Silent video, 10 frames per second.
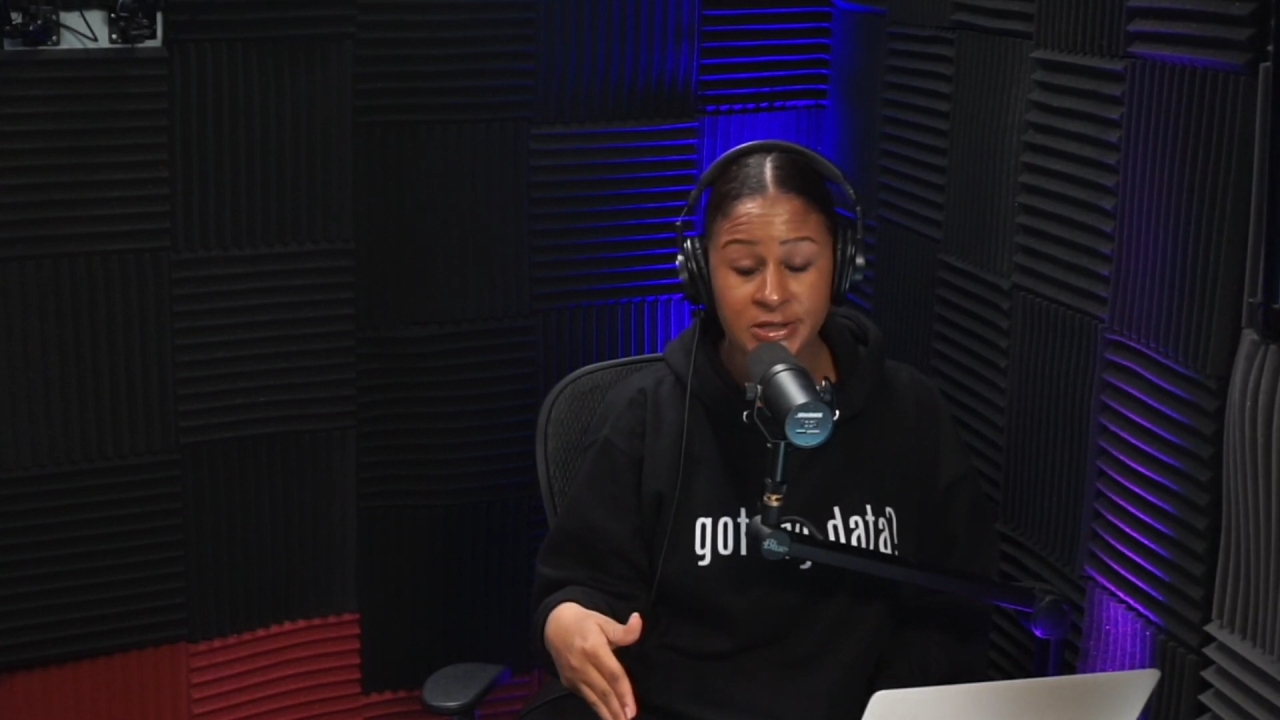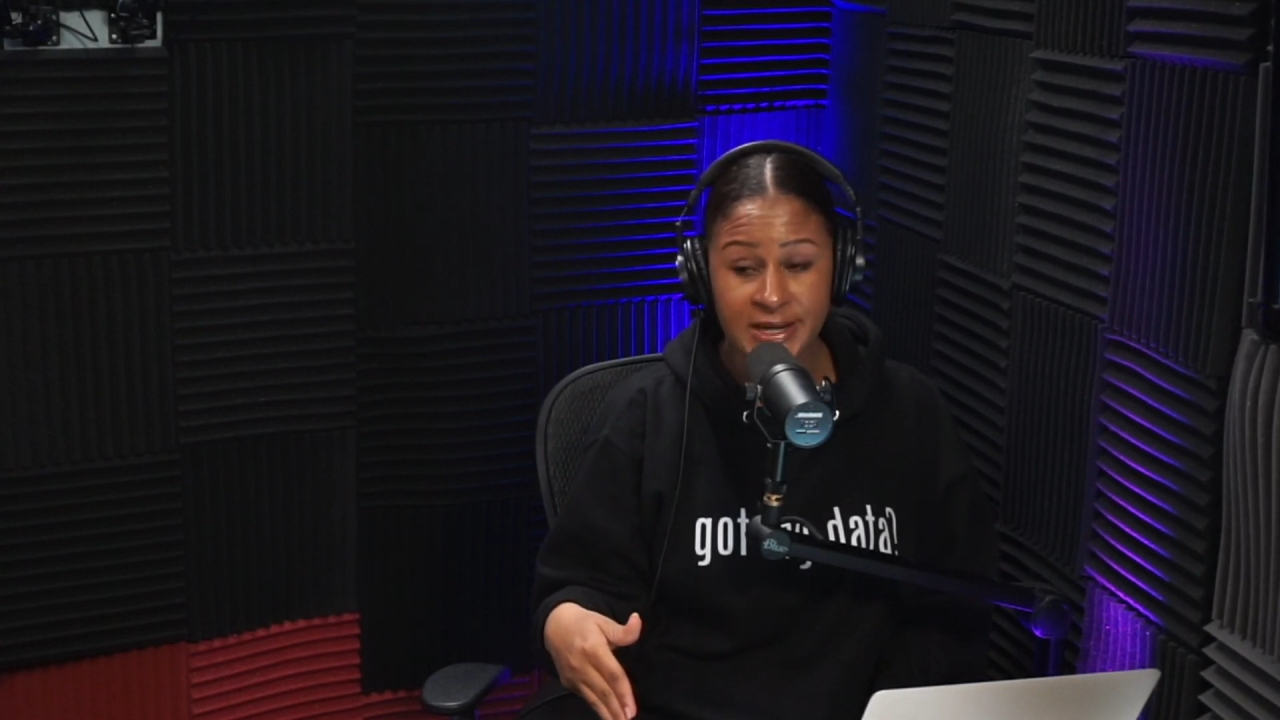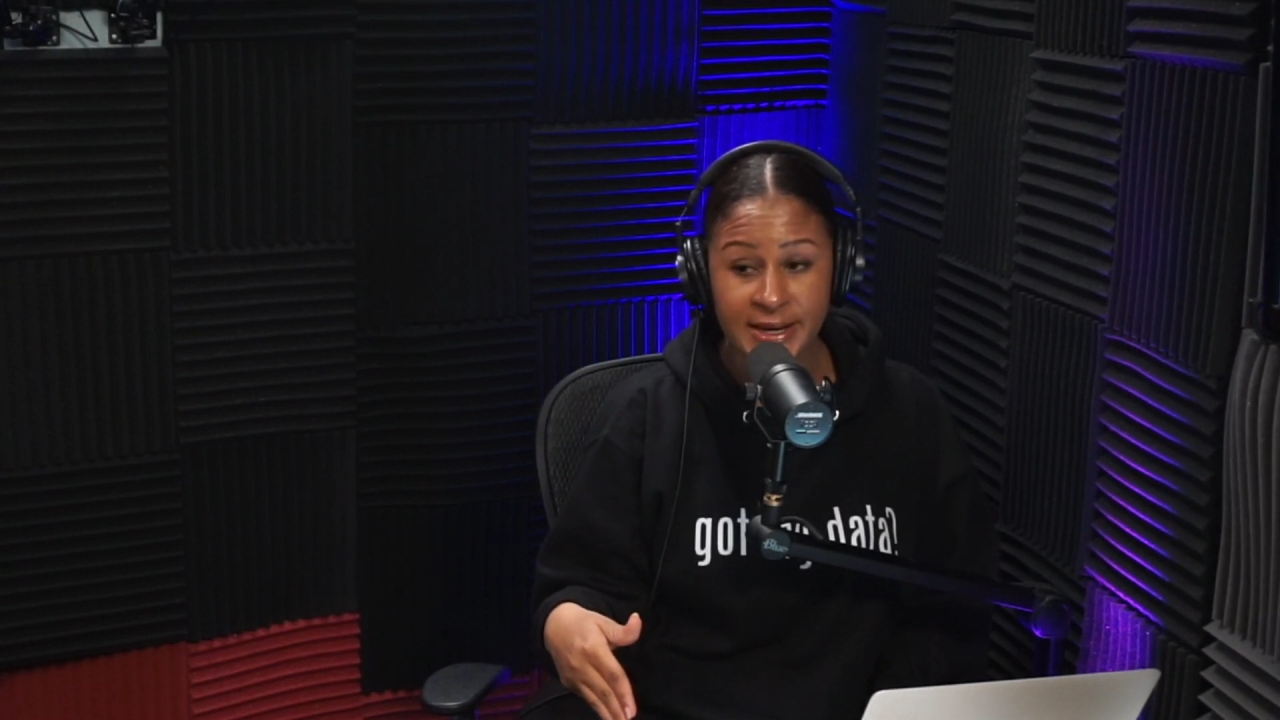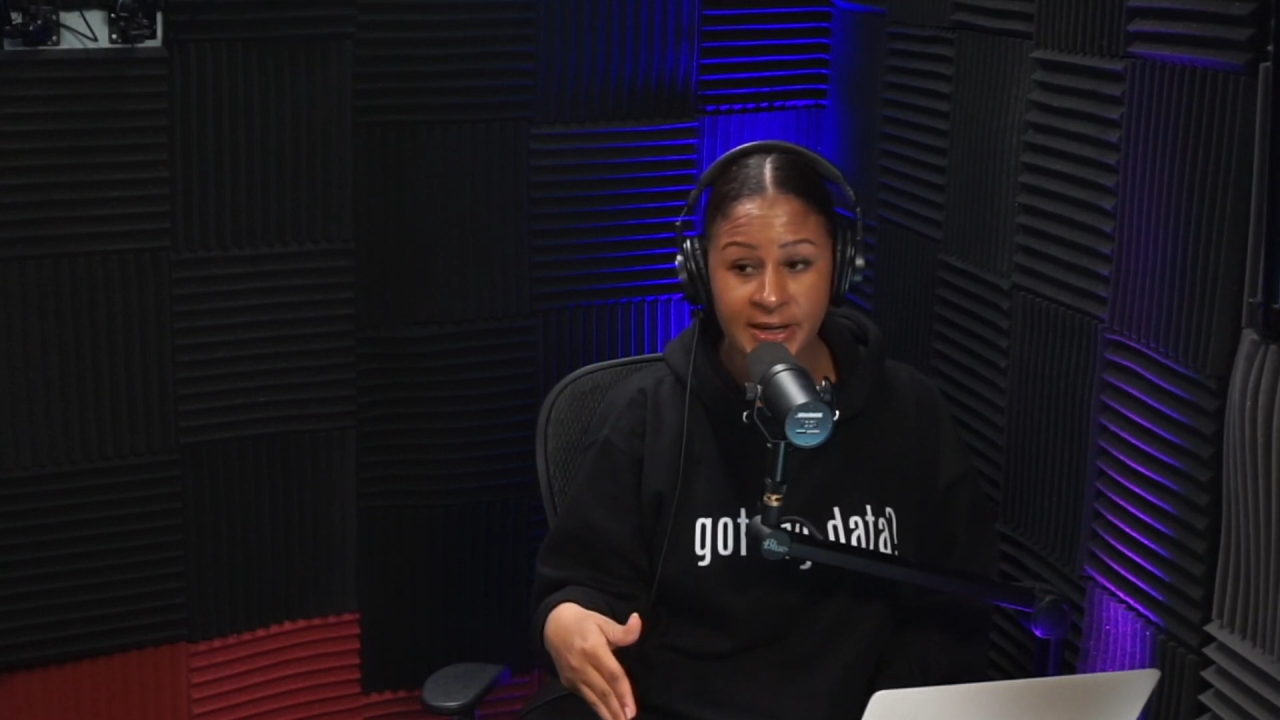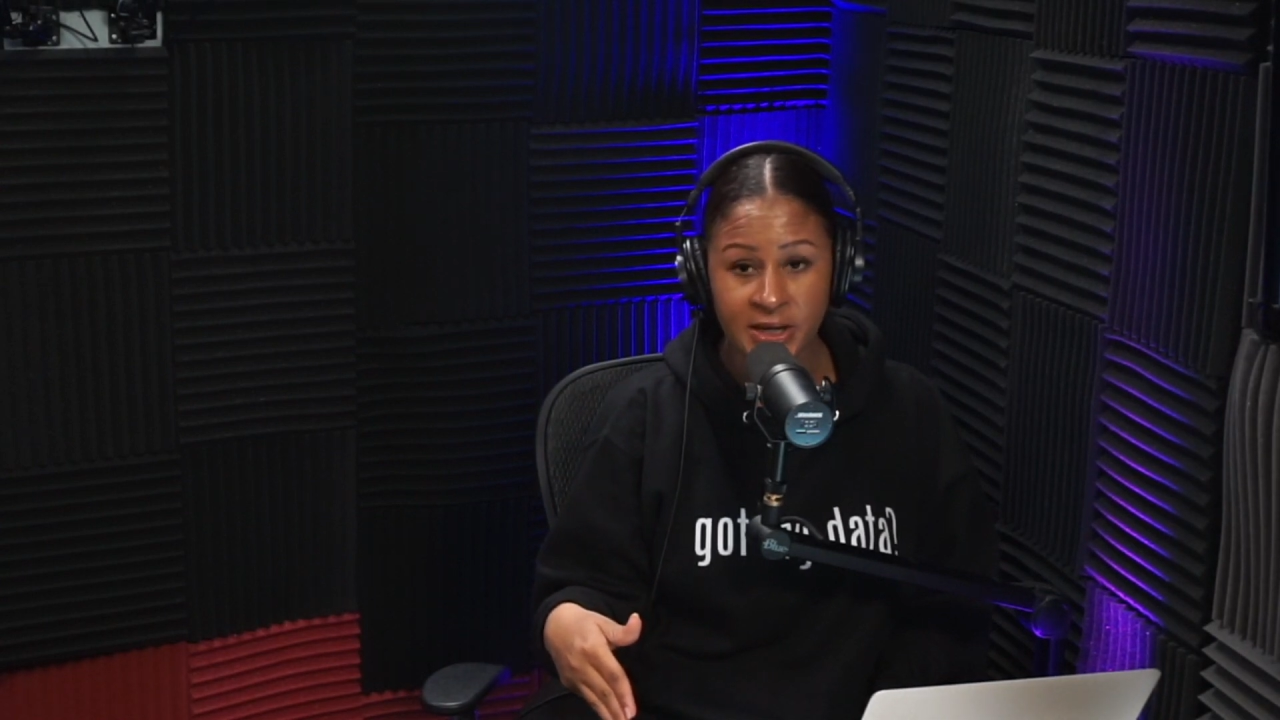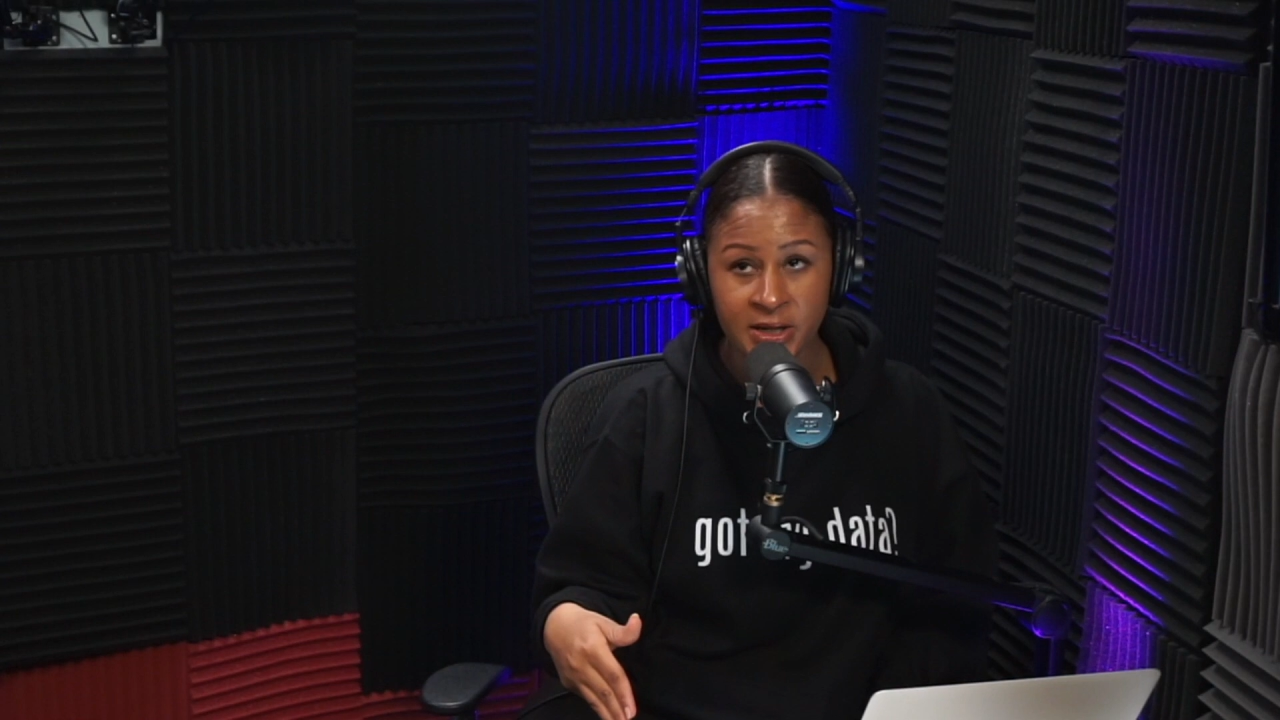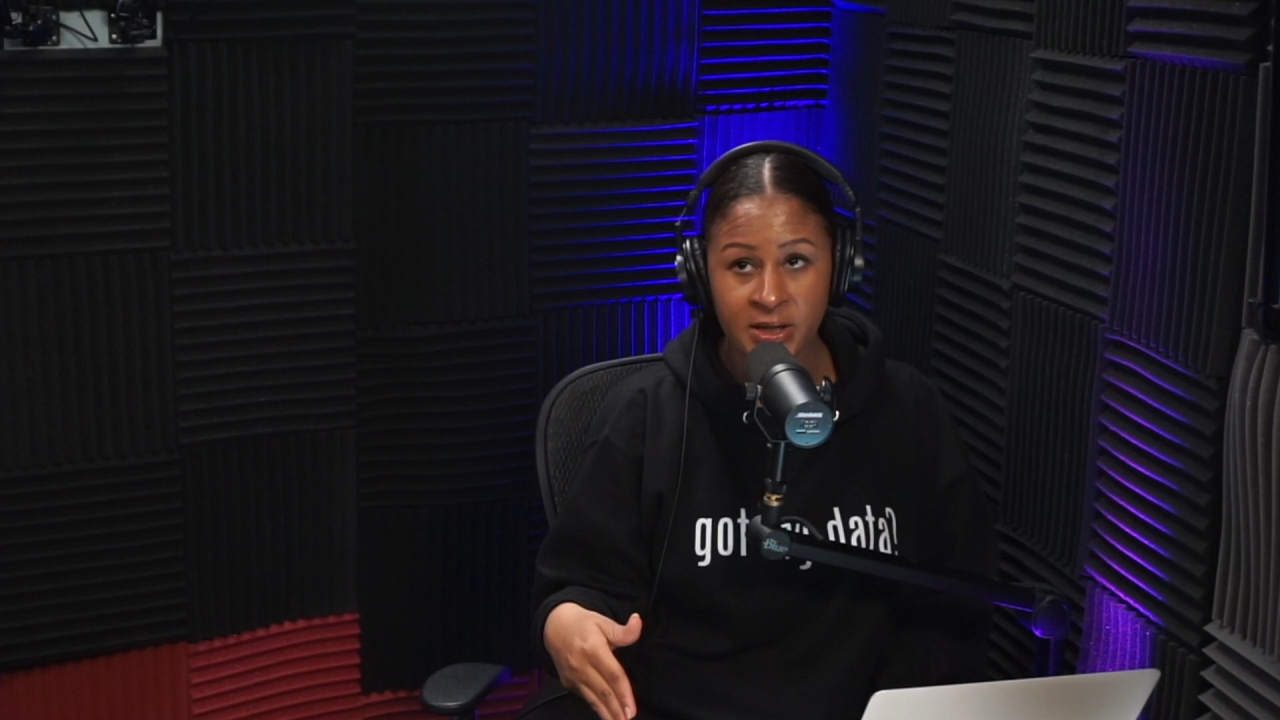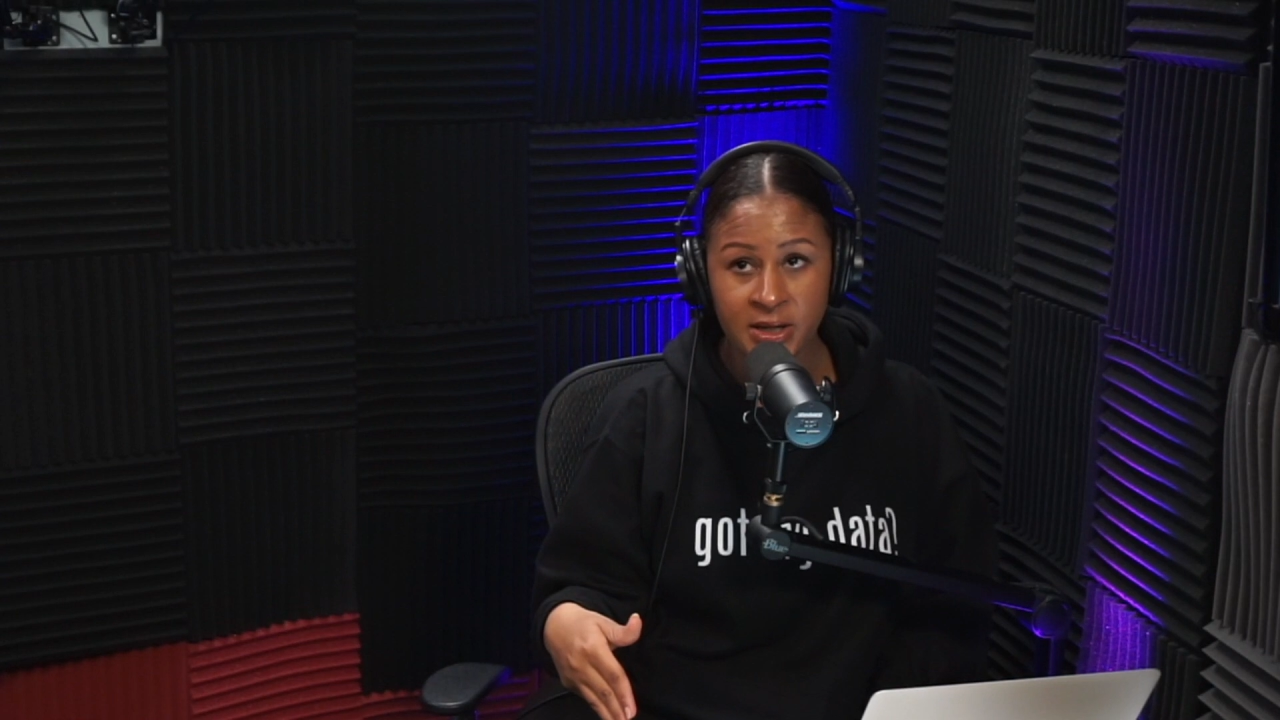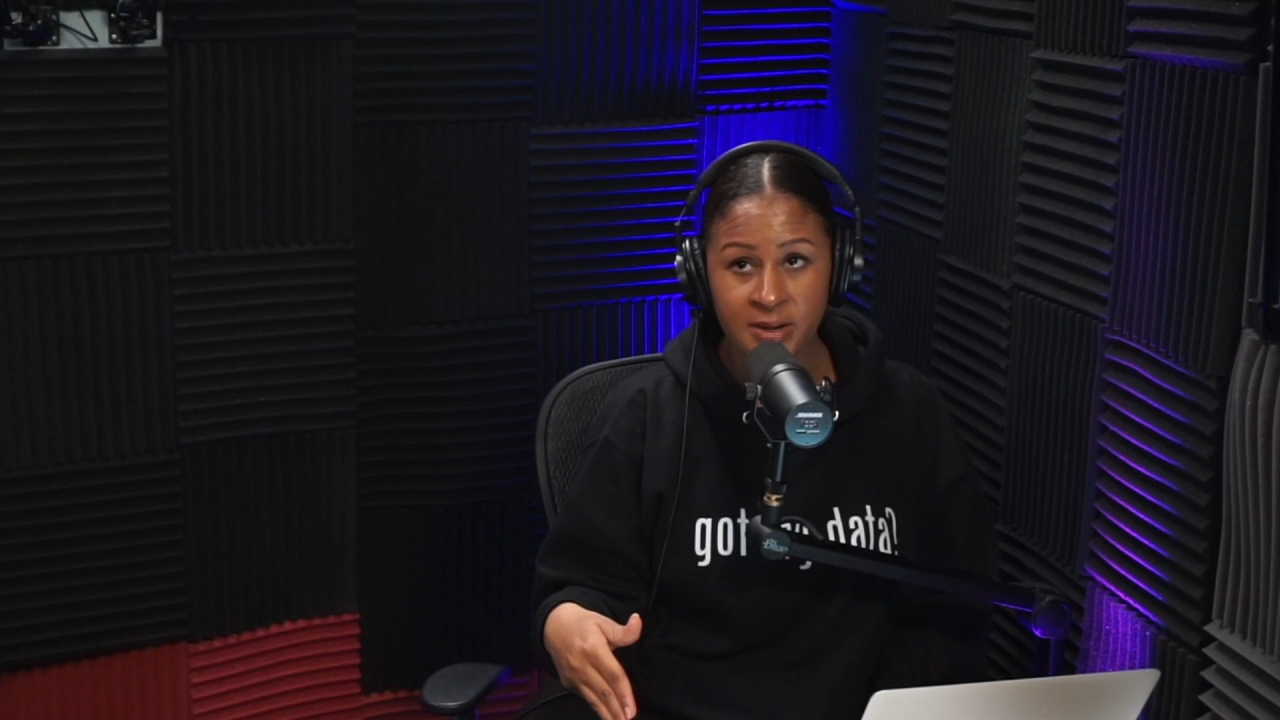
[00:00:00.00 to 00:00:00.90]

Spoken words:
data?